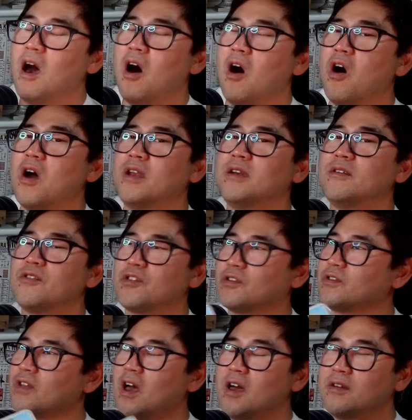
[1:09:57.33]
on
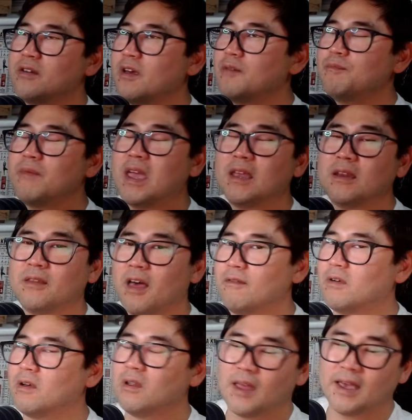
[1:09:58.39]
just a main
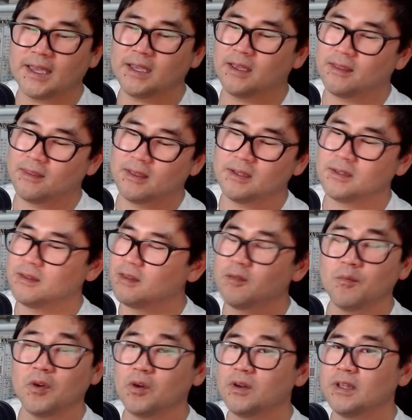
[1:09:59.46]
level, like the
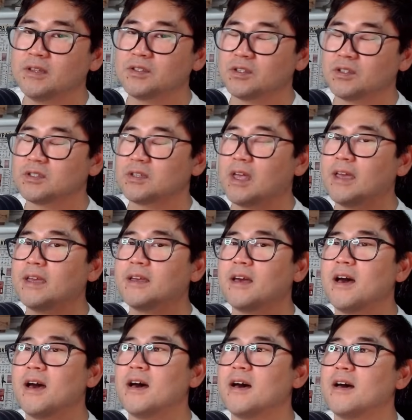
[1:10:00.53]
moon is just like,
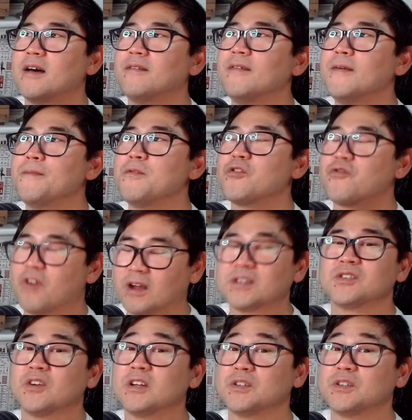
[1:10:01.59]

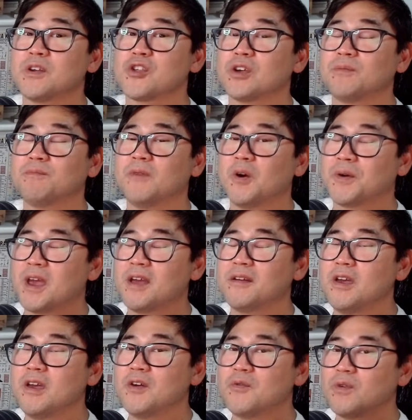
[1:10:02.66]
trust your intuition, okay?
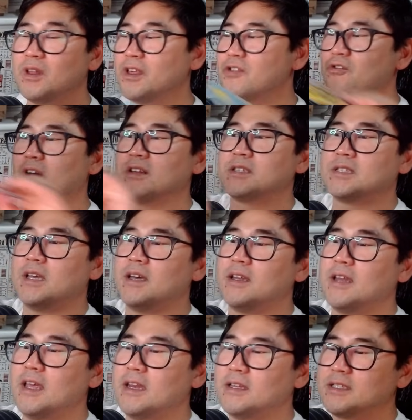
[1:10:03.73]
Really trust
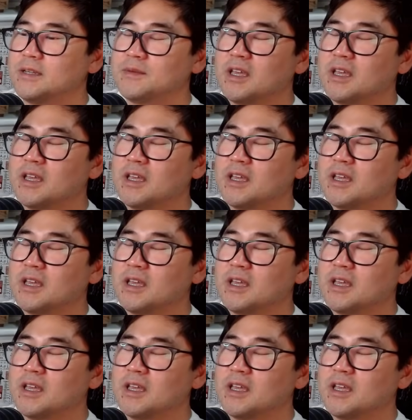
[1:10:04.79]
it. And it seems